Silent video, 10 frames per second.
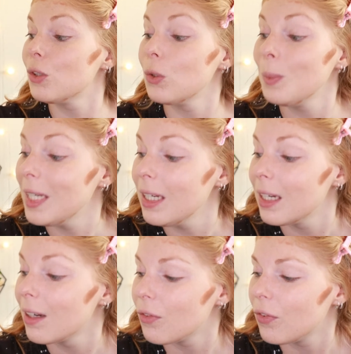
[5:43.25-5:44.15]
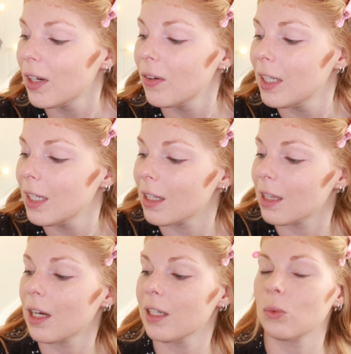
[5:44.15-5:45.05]
to be very
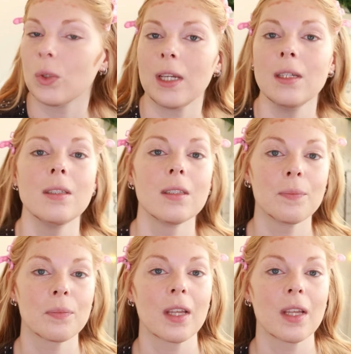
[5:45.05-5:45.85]
lightweight.